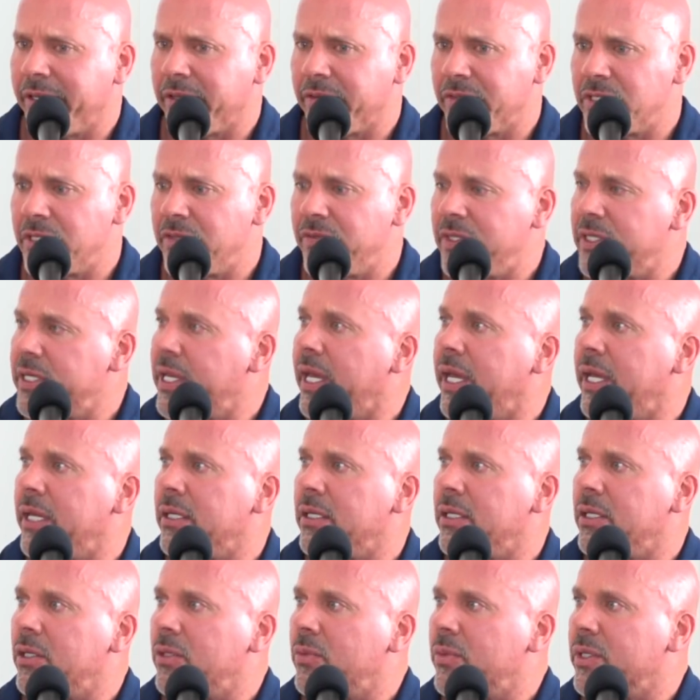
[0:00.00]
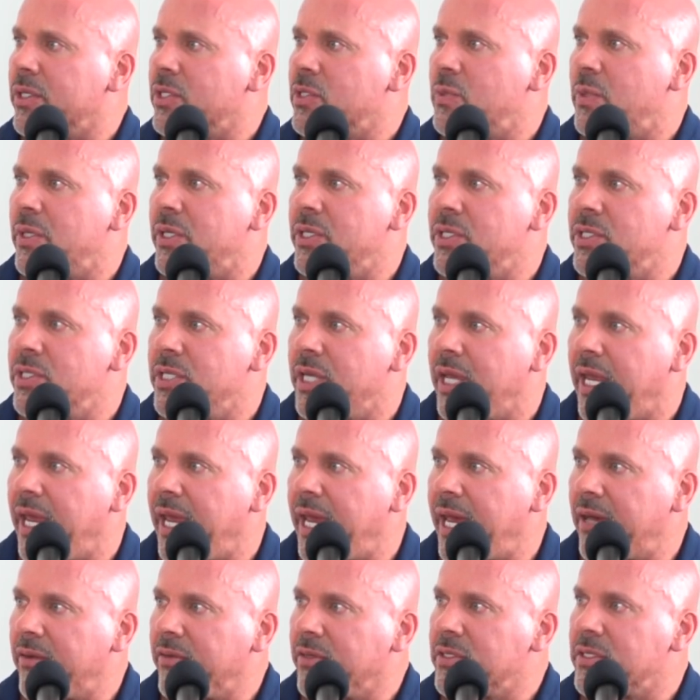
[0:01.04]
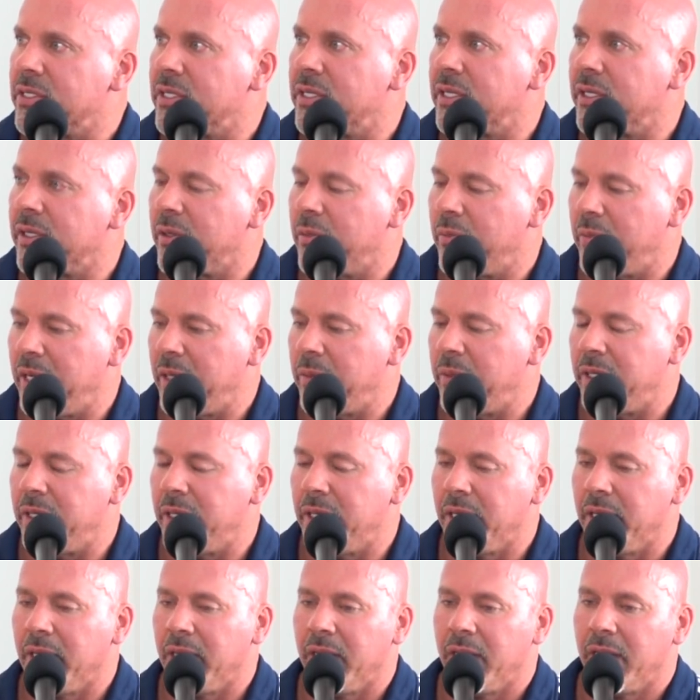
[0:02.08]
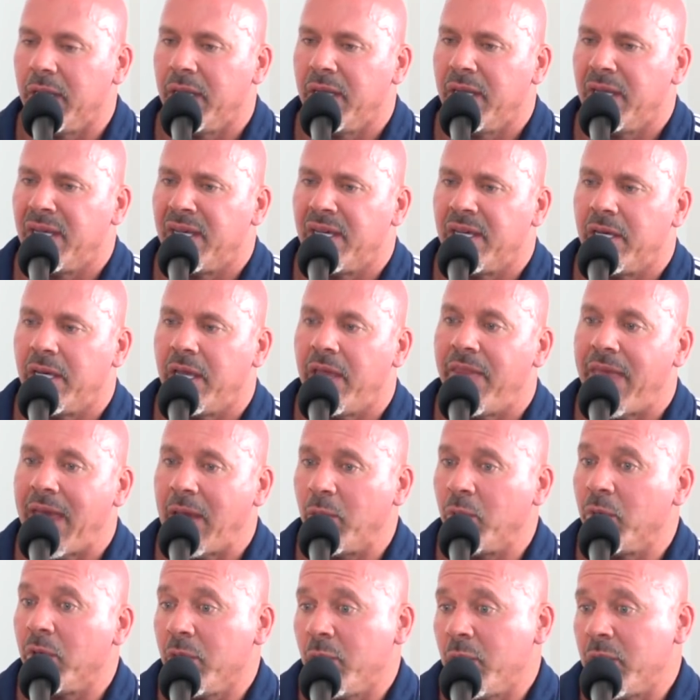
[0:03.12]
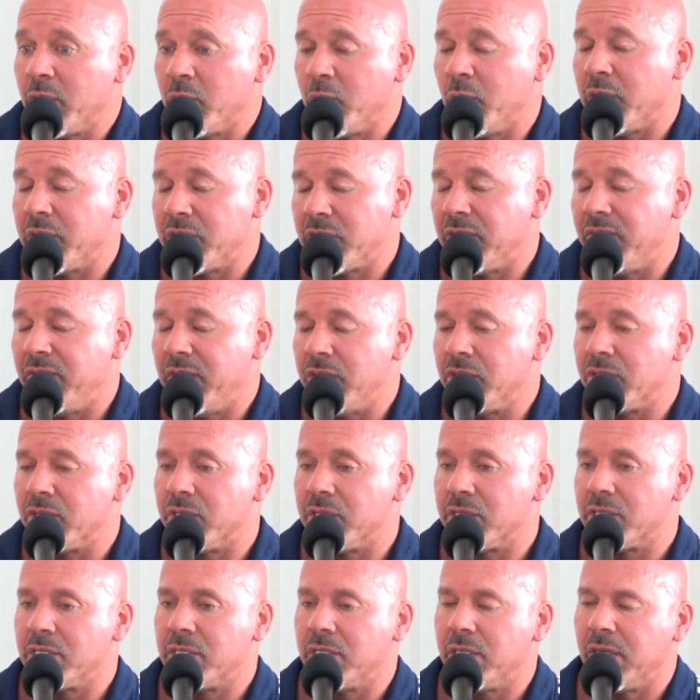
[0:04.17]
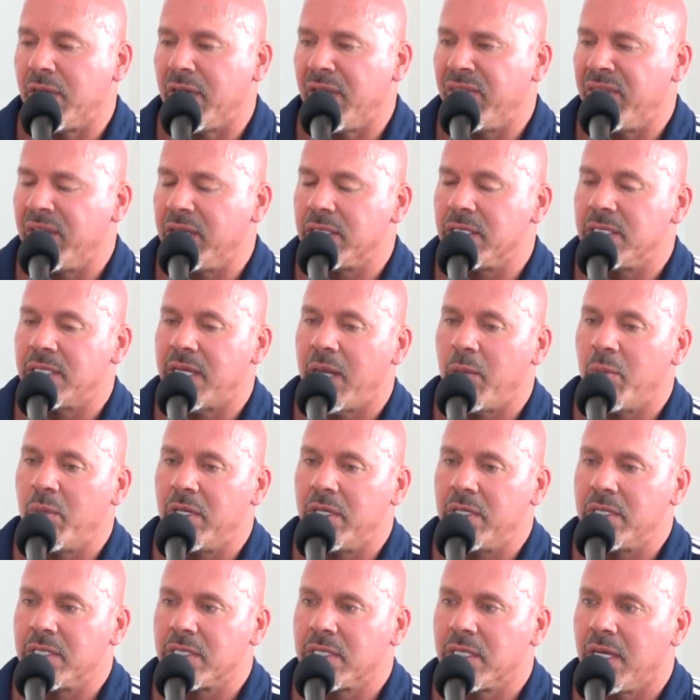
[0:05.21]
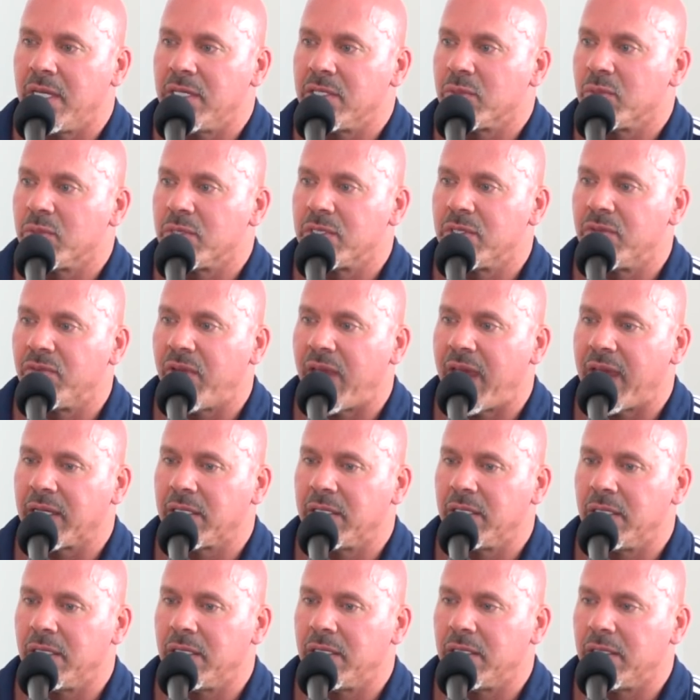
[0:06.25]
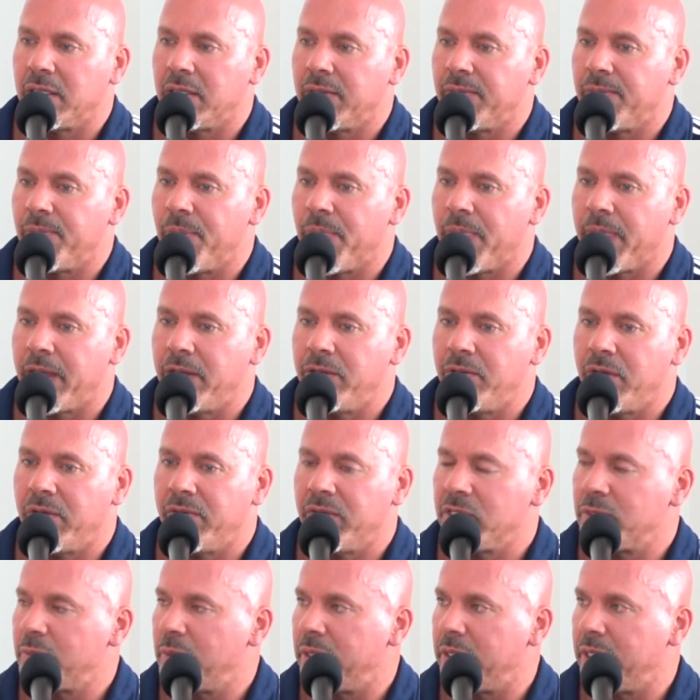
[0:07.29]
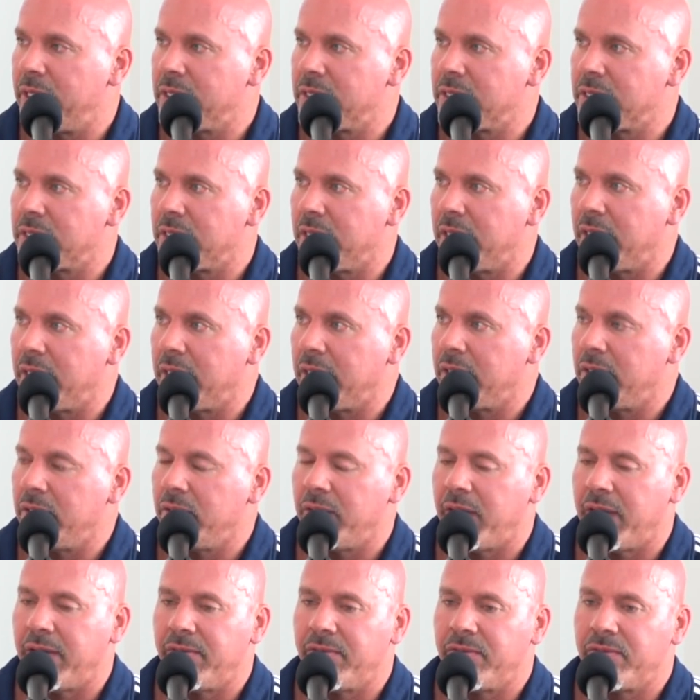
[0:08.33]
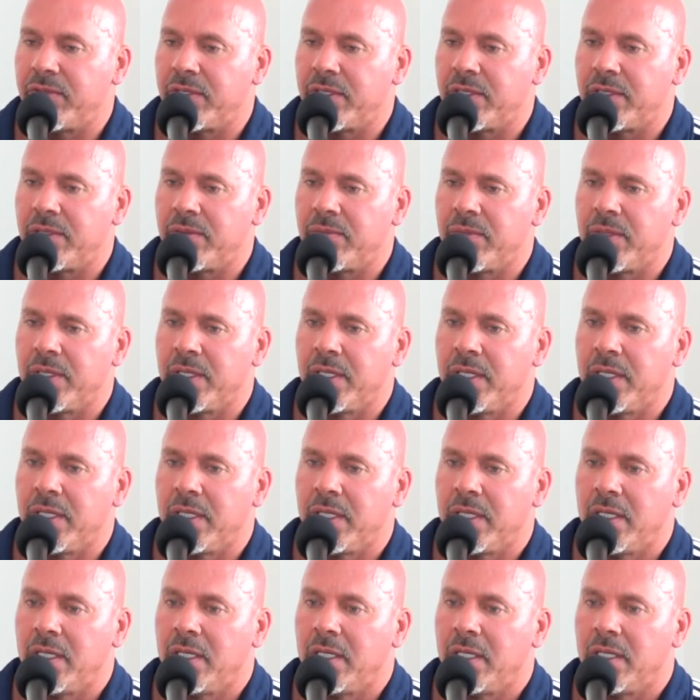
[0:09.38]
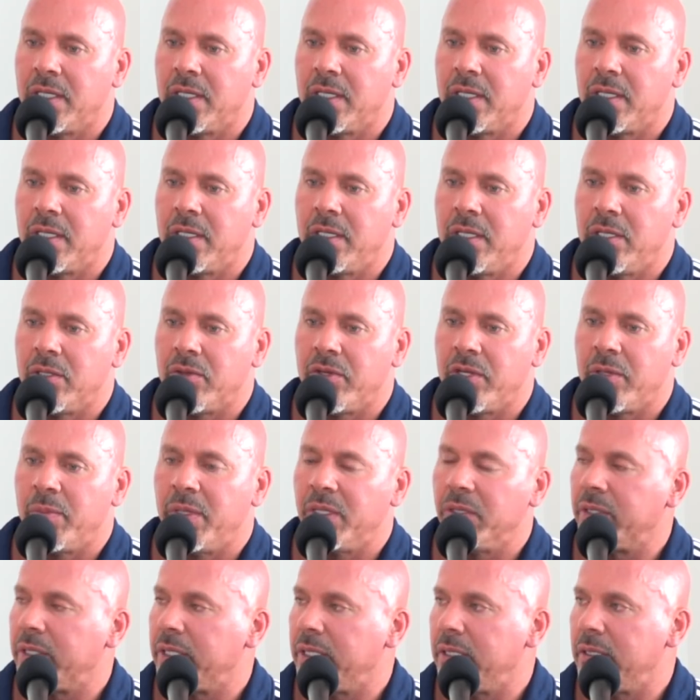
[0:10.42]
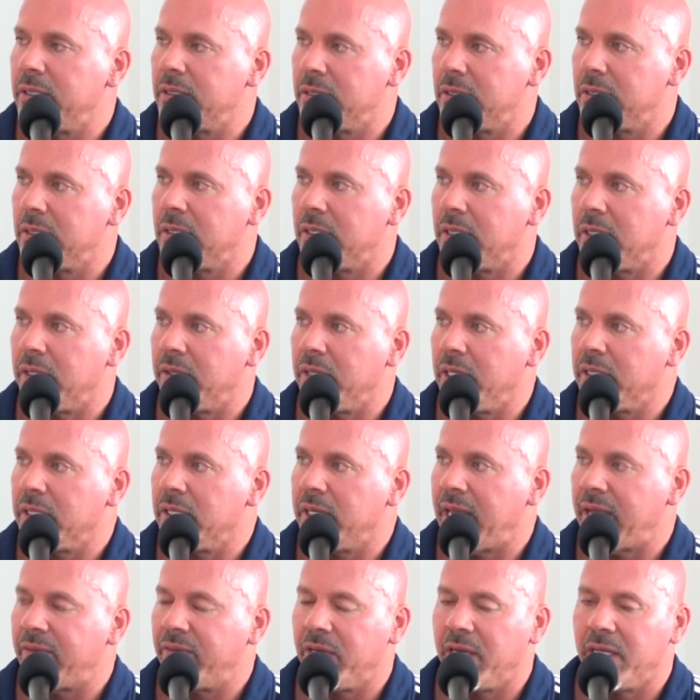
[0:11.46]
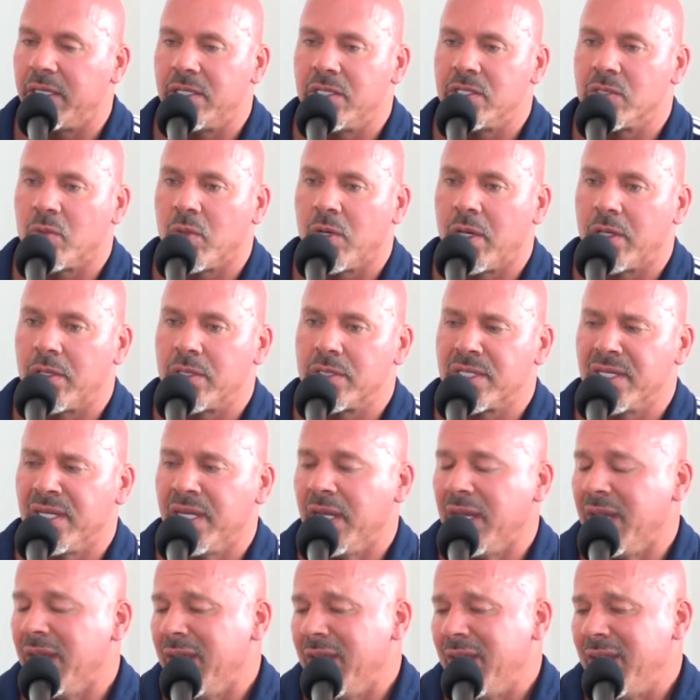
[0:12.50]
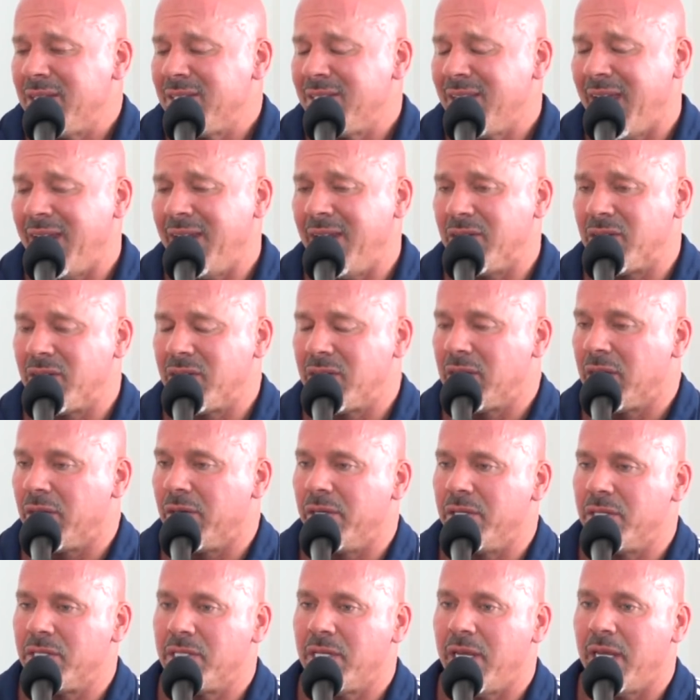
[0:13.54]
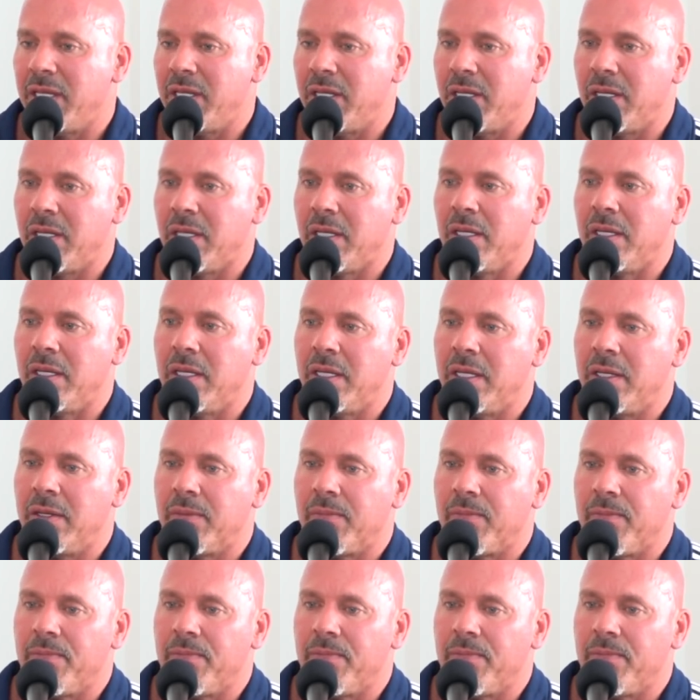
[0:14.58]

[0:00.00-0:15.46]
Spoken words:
else have you done? You know, what experience do you have? Is it that maybe, and that really was of interest, I think, to Damon in this case, was the fact that I do have experience and I do have, you know, the ability, I think, to navigate right. these waters. It's not necessary to say that you